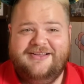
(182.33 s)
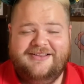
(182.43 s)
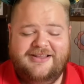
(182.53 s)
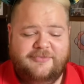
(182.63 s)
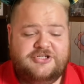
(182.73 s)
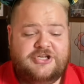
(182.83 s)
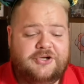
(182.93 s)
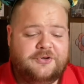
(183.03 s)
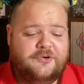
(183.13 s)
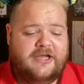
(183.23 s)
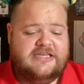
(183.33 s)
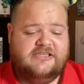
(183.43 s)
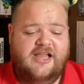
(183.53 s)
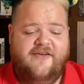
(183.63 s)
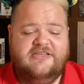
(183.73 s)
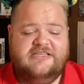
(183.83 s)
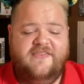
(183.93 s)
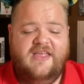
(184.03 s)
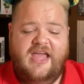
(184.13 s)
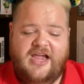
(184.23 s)
number two is Love is in
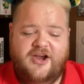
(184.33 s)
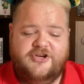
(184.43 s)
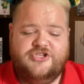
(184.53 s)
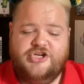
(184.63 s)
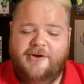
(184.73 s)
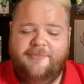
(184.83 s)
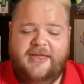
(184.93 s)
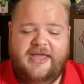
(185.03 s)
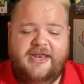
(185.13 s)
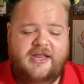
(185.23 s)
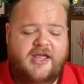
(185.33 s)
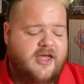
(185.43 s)
the Air, Show a Pin,